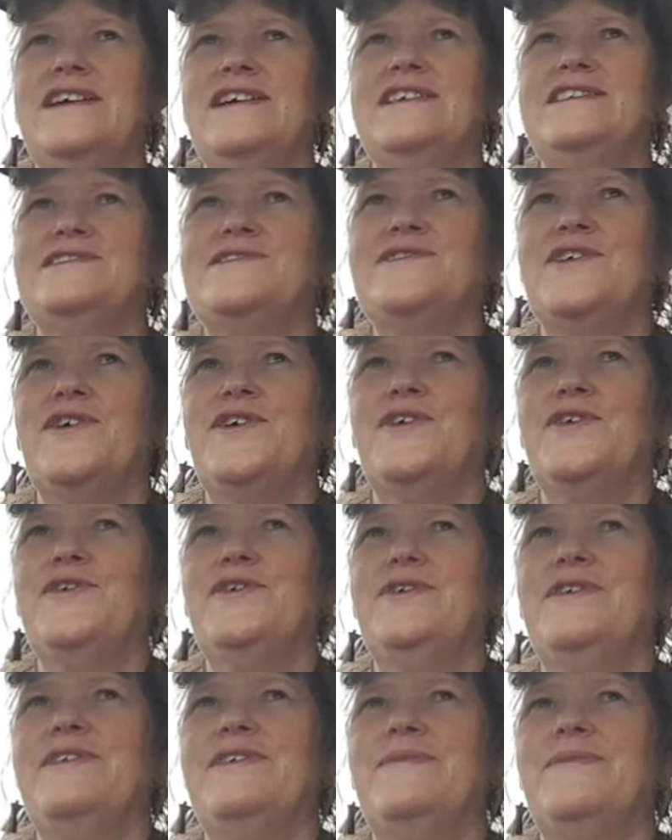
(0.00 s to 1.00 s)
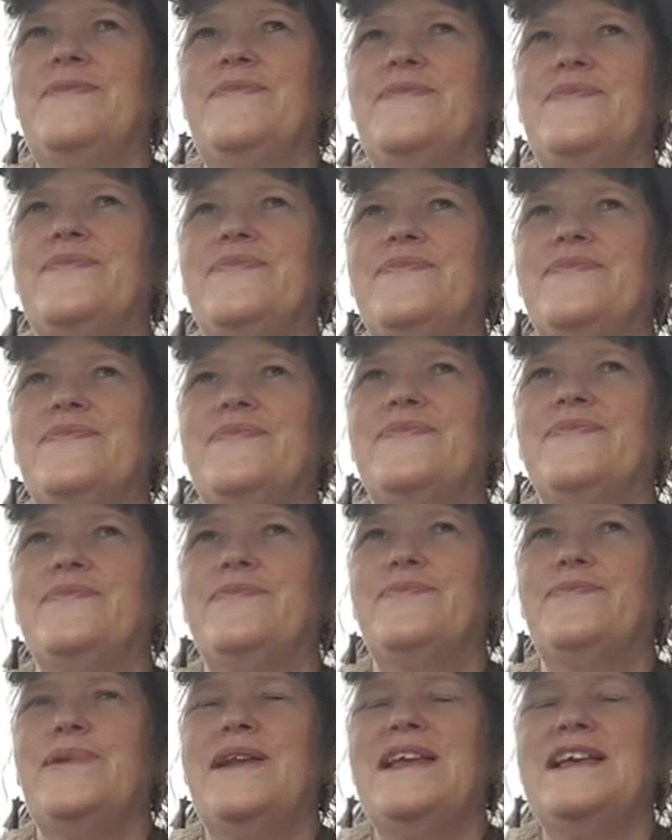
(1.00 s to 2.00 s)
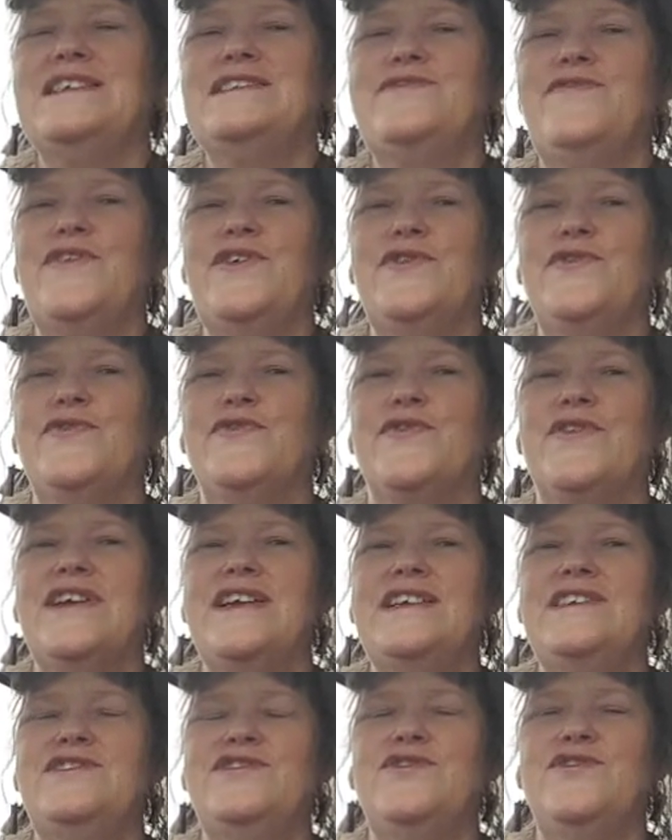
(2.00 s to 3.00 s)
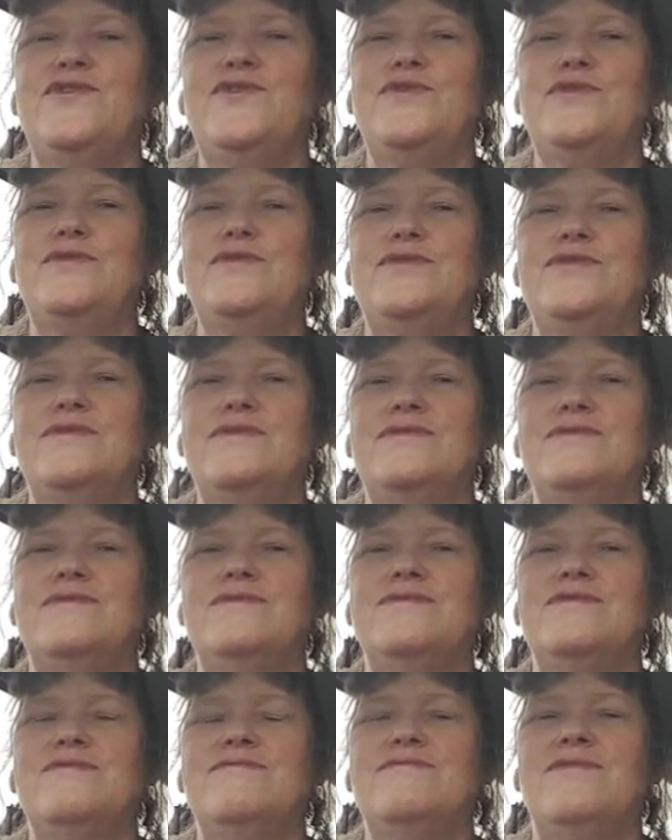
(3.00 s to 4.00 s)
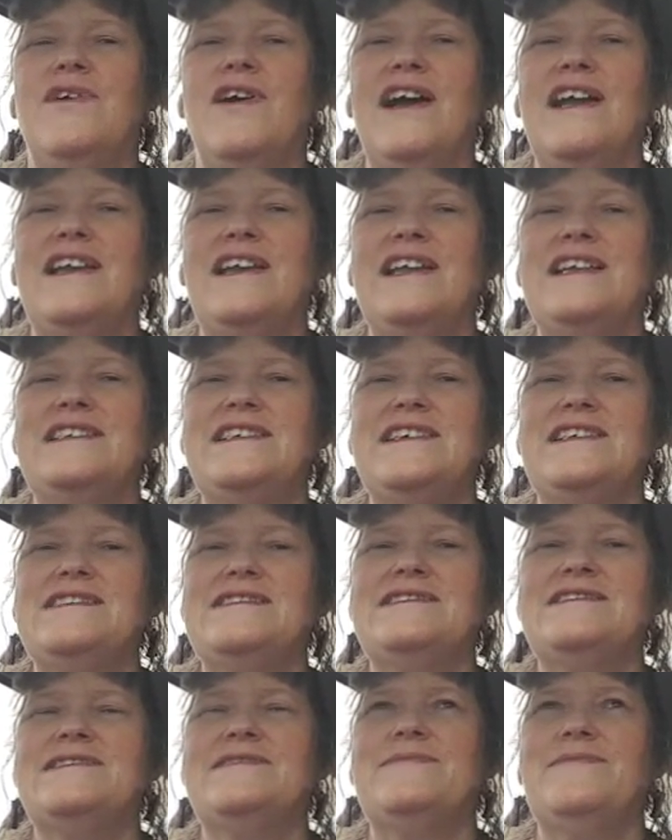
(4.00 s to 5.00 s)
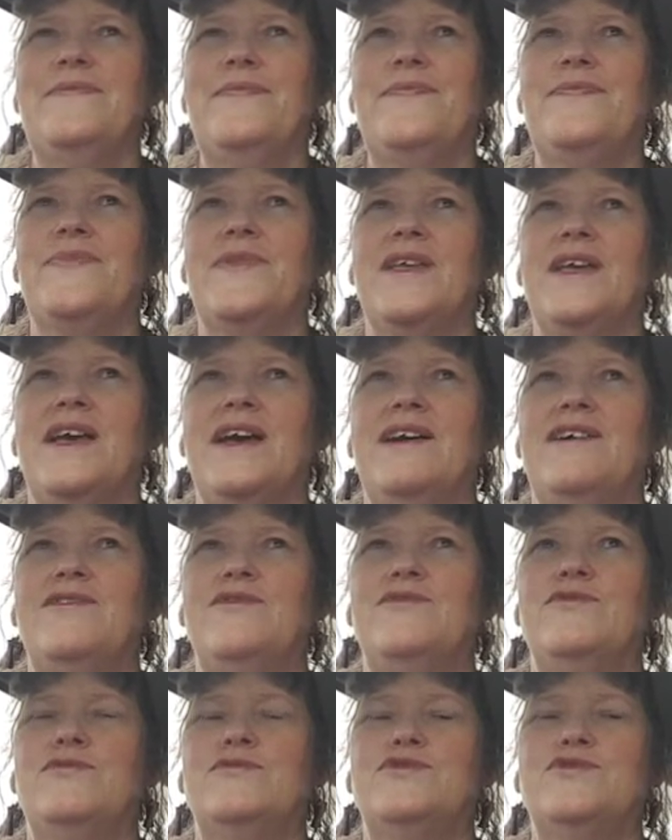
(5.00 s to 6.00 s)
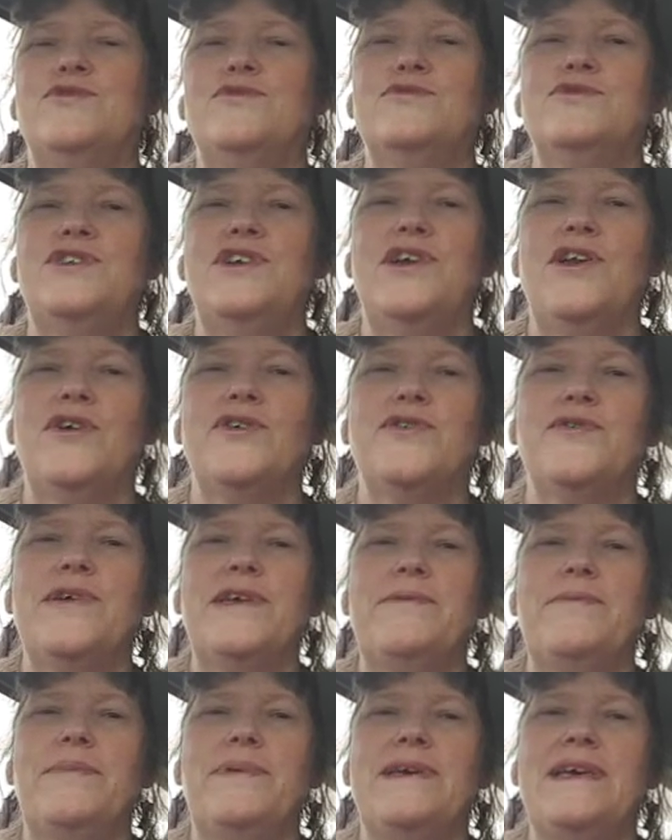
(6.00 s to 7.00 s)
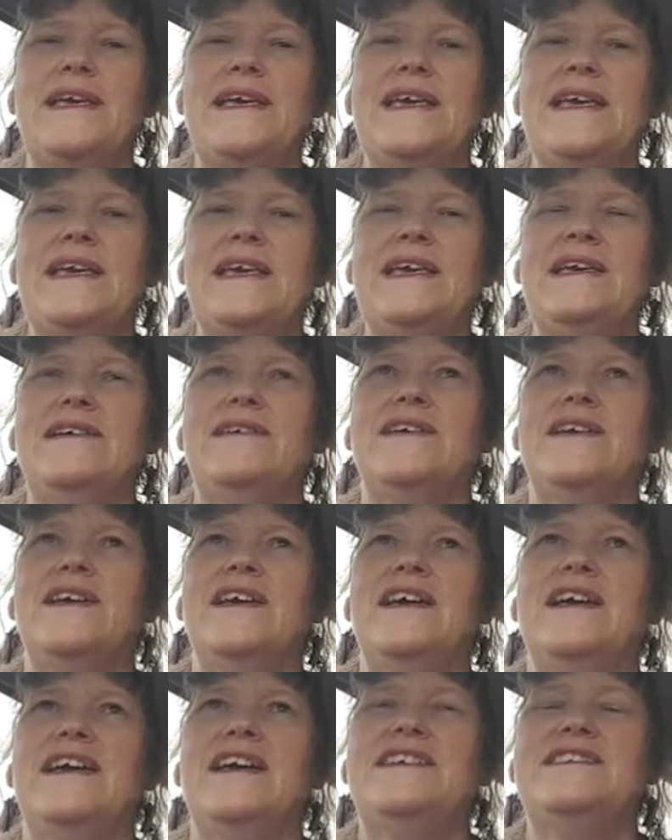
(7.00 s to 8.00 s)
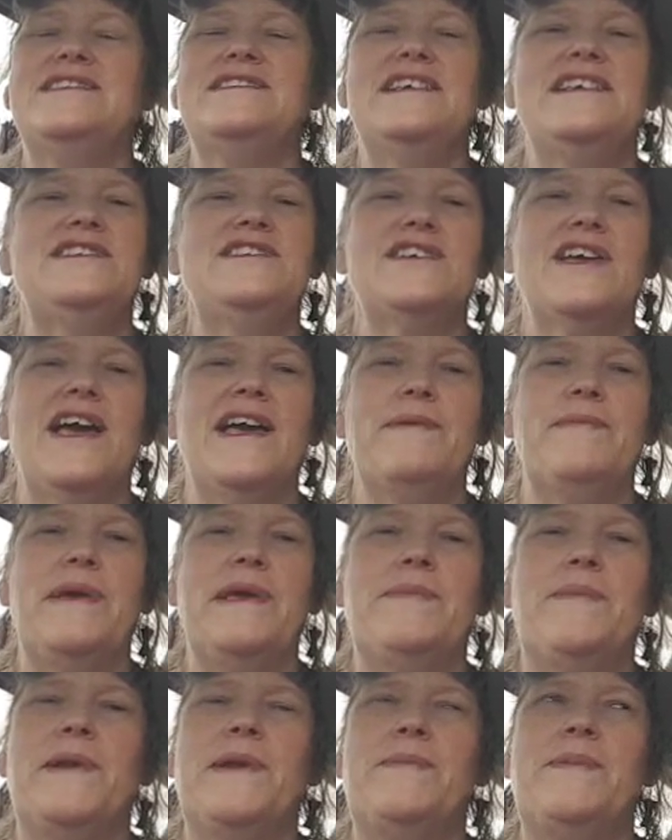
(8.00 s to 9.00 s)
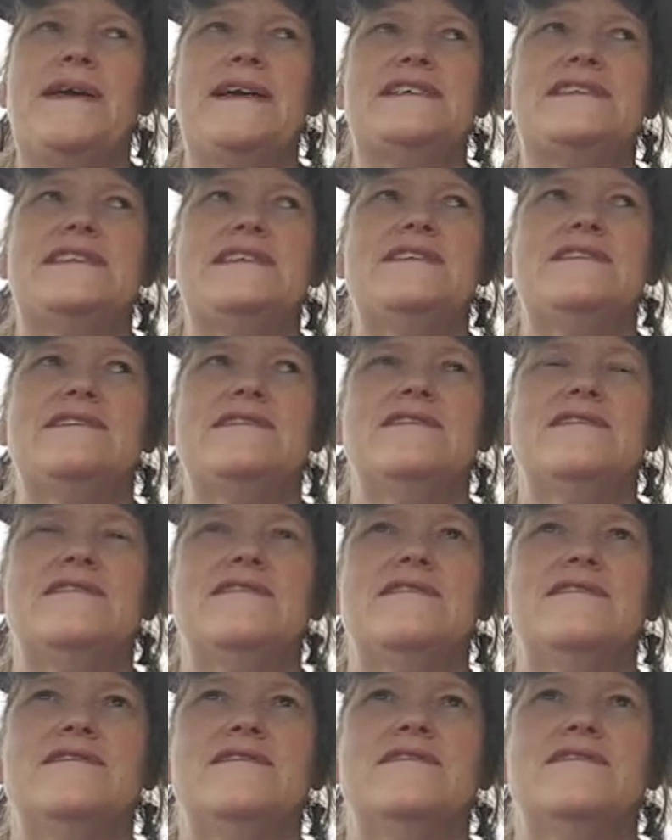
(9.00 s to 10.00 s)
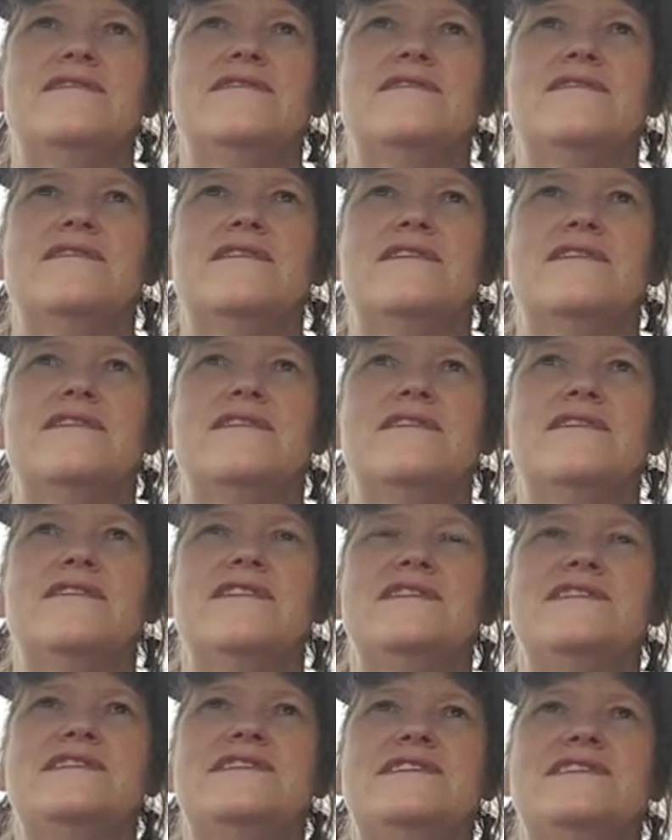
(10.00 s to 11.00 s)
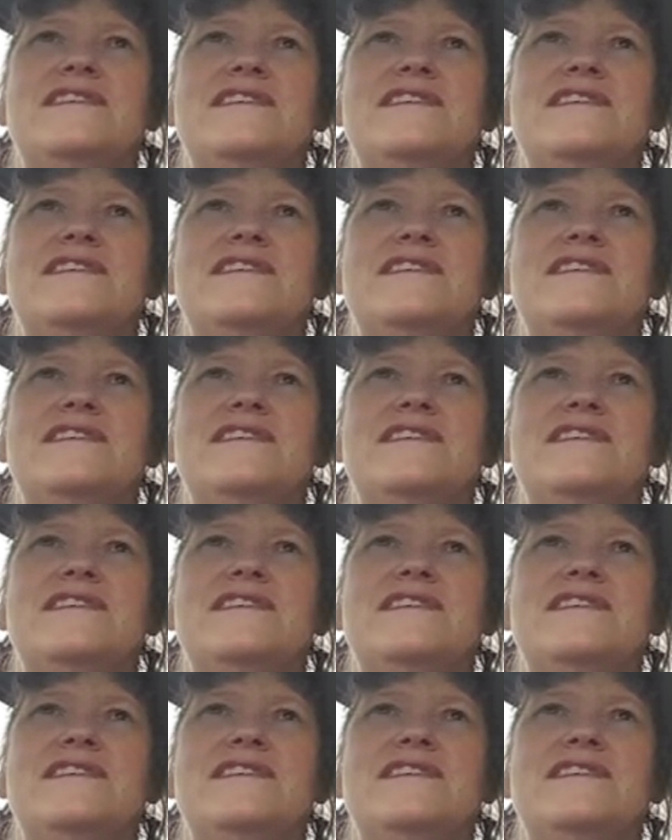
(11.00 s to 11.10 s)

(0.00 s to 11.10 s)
So please feel free to write letters or talk to your local MP and just educate people about it, because